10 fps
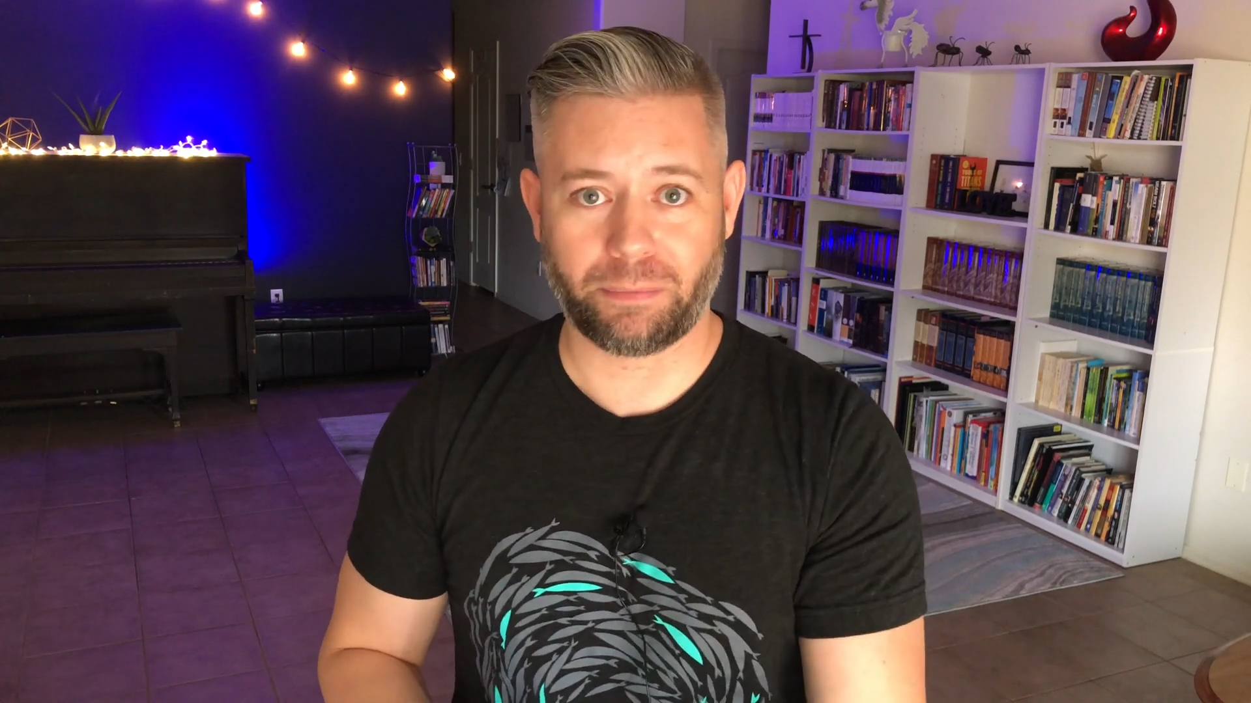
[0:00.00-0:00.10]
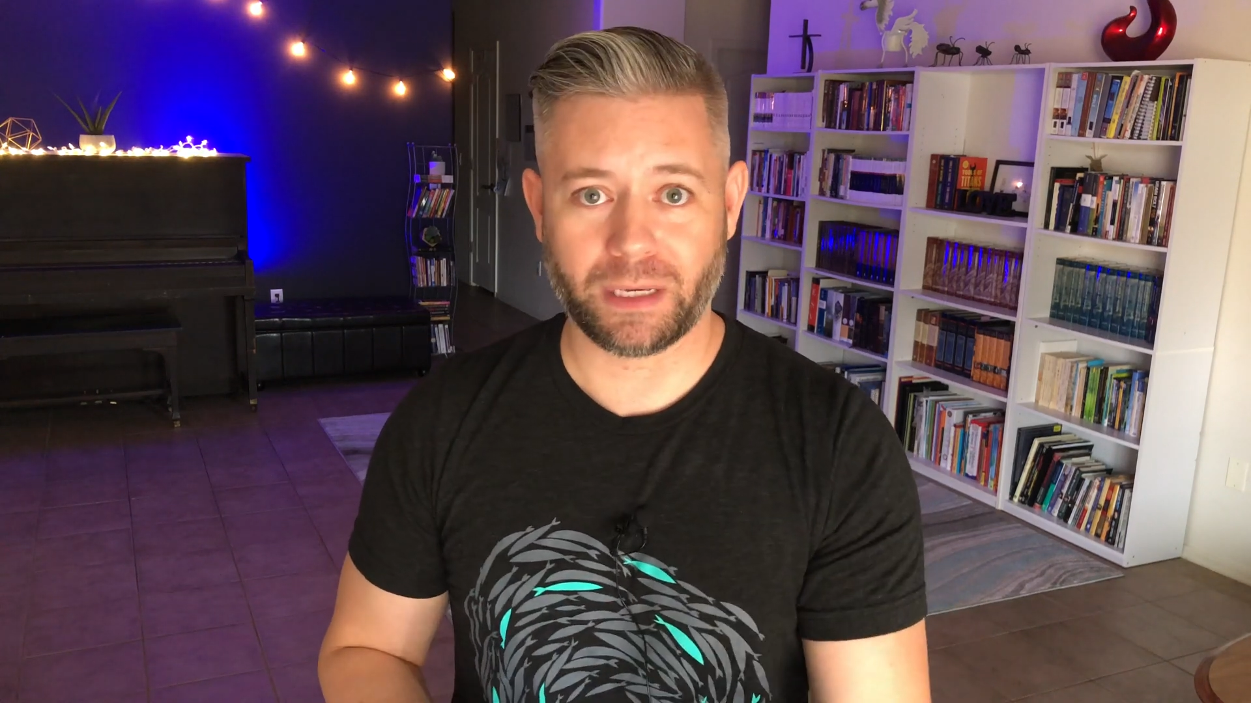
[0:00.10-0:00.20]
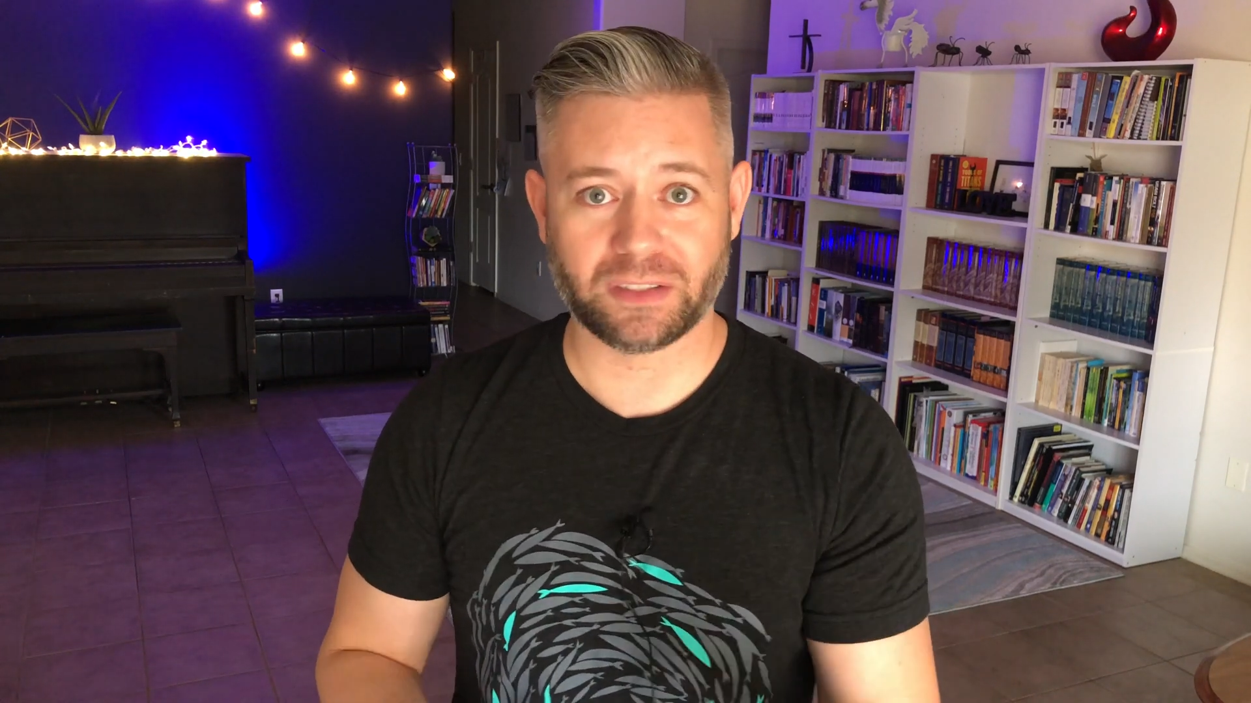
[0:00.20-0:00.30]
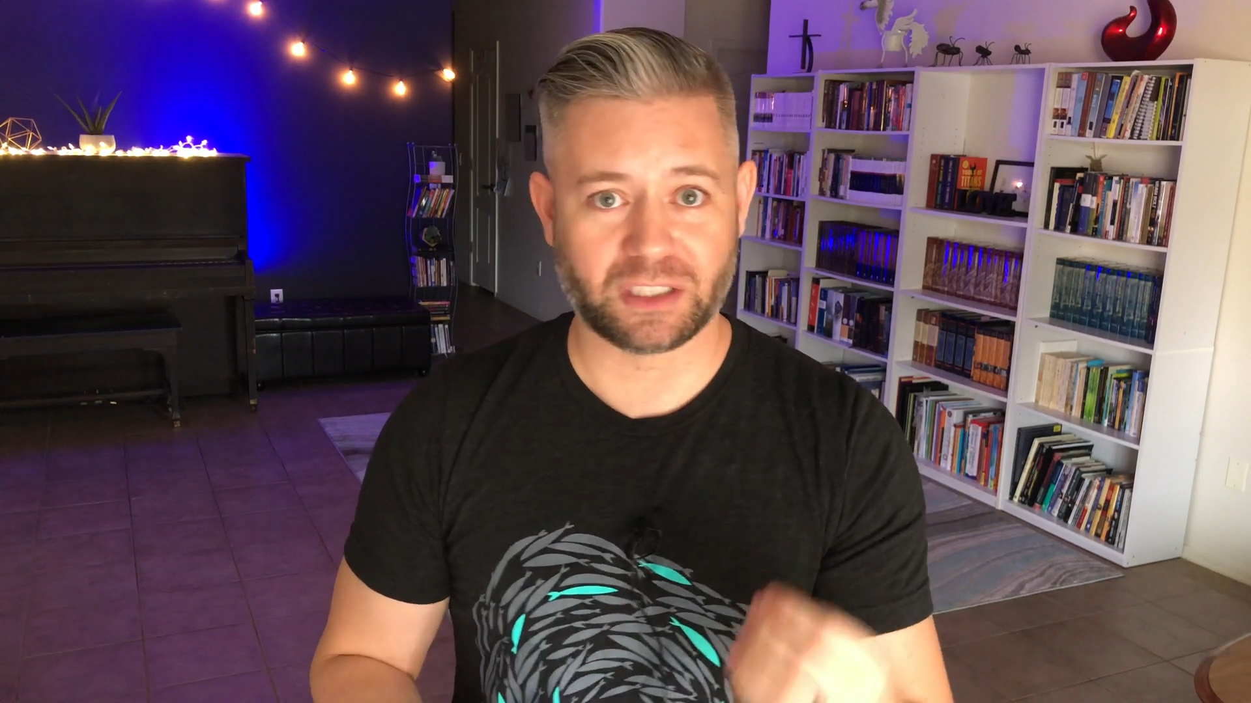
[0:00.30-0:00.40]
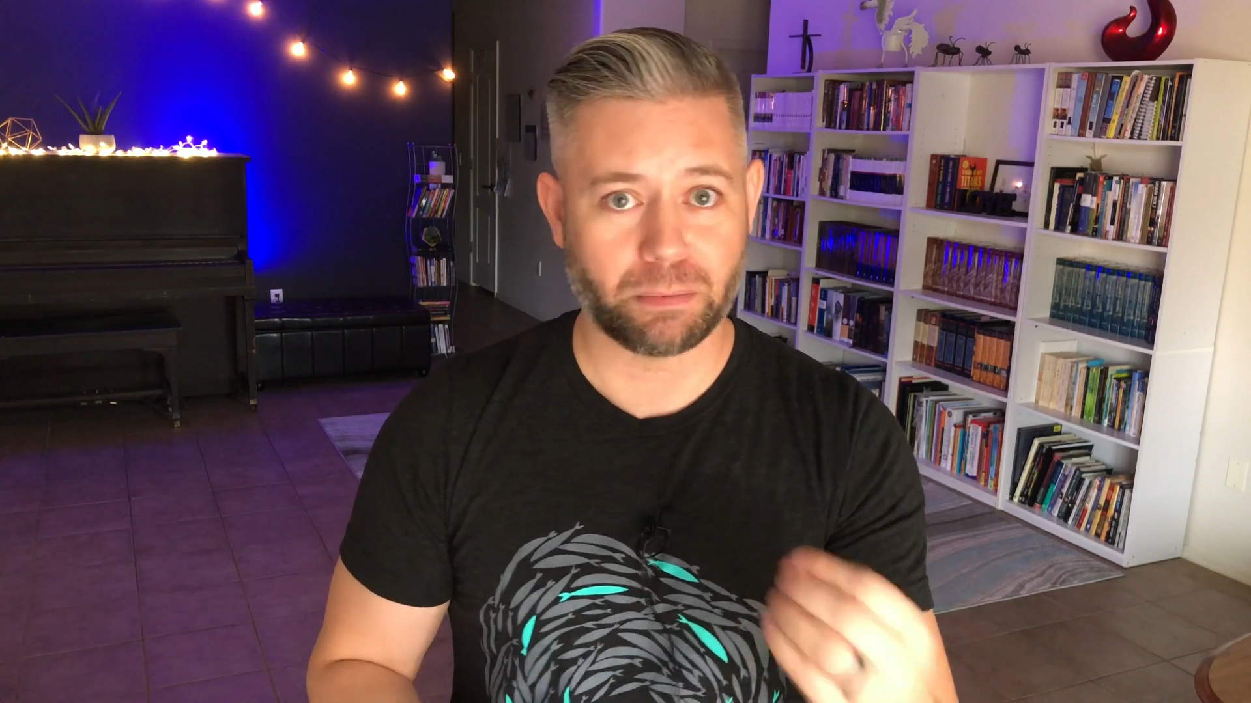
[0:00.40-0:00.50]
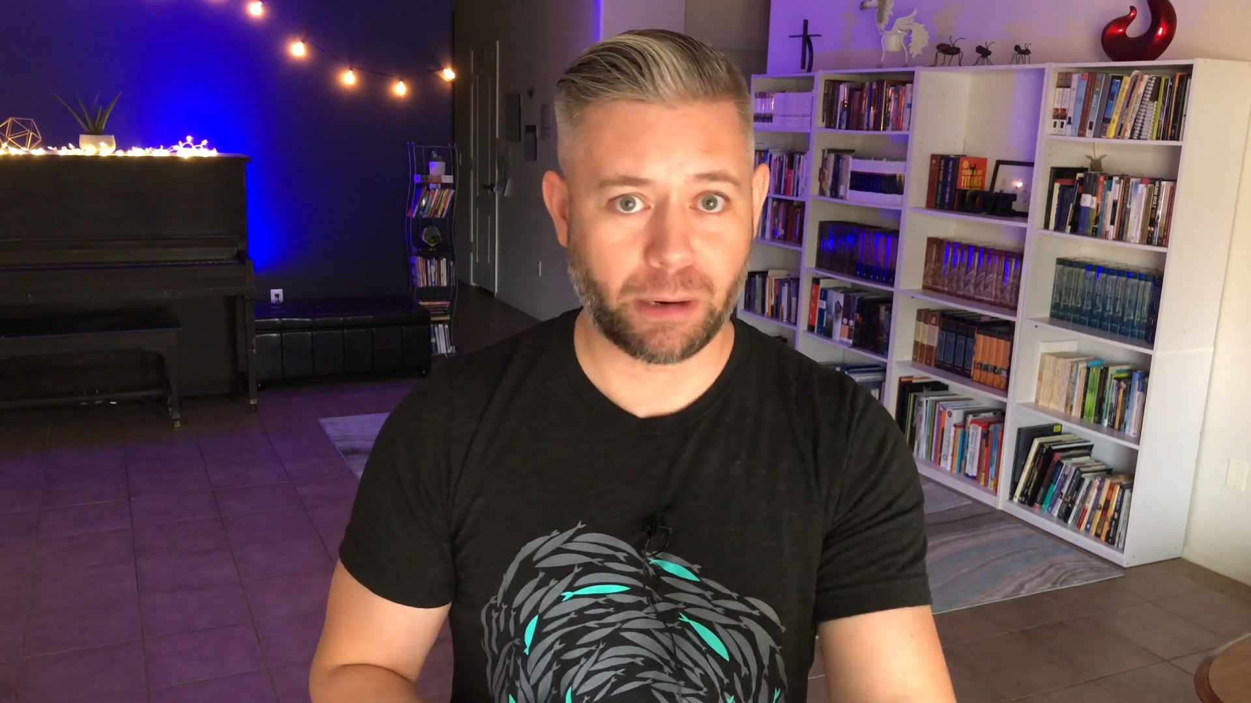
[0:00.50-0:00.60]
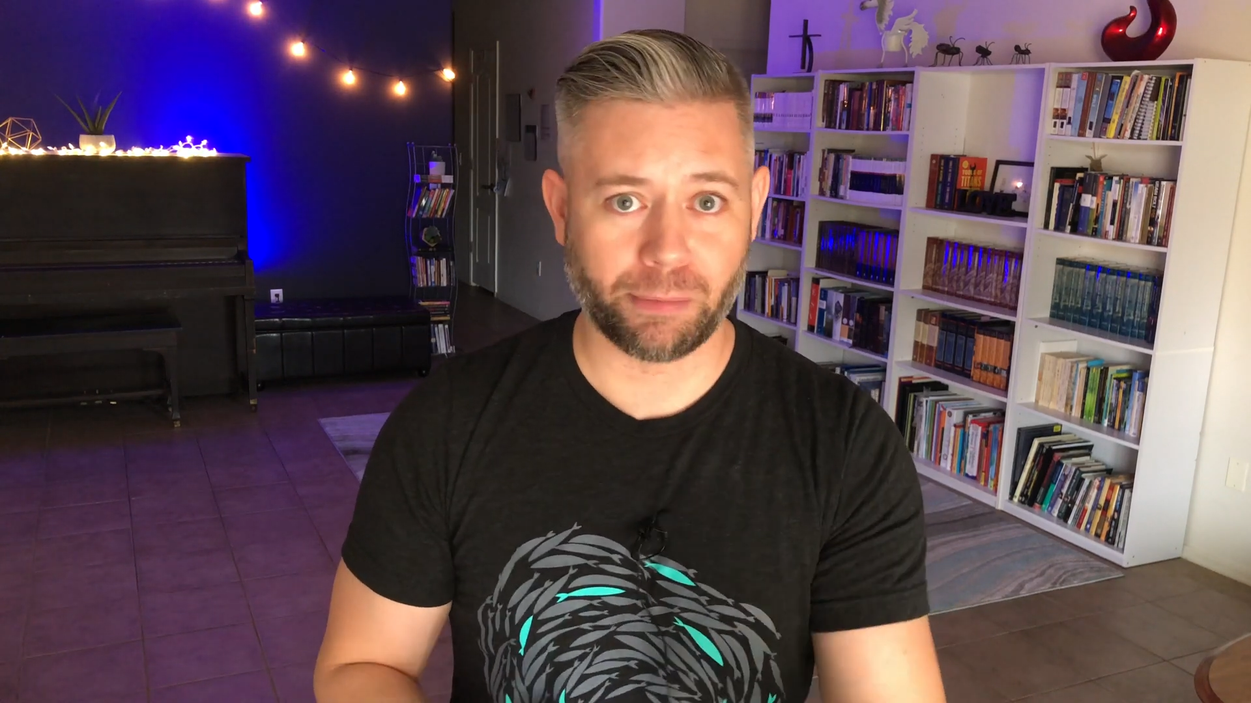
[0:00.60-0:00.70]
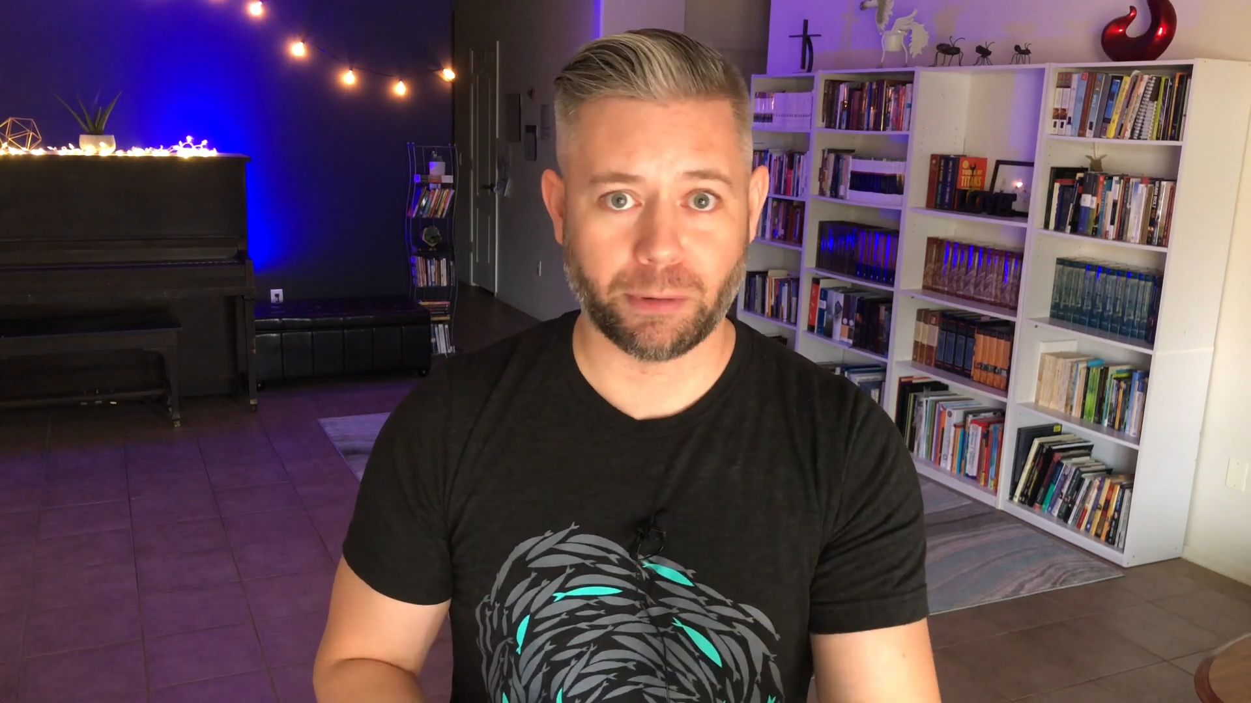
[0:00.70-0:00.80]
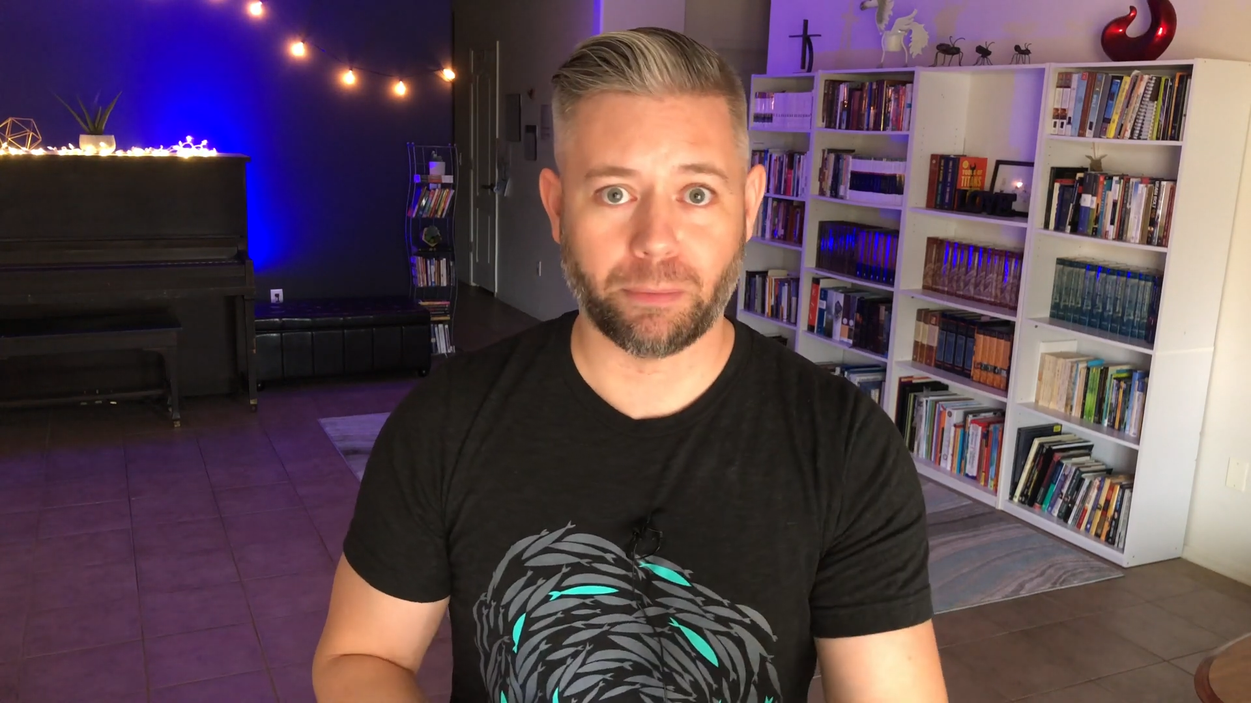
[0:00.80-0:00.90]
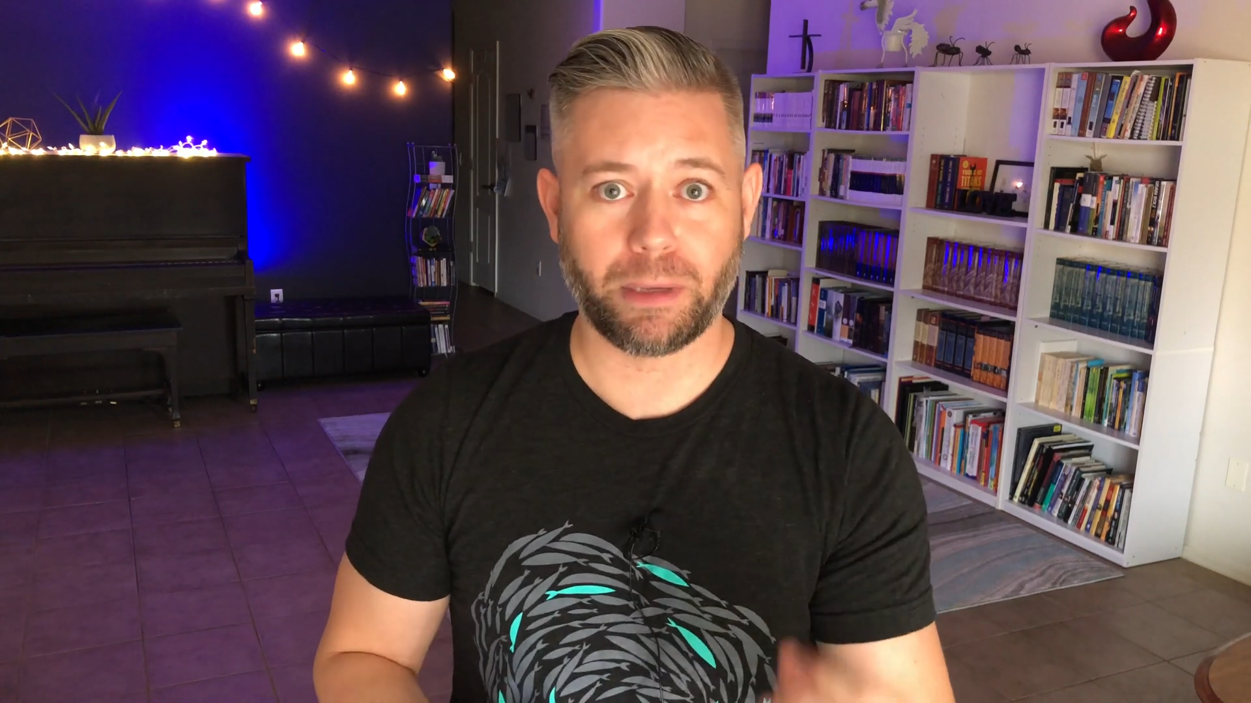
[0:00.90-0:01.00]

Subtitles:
because it's memorable.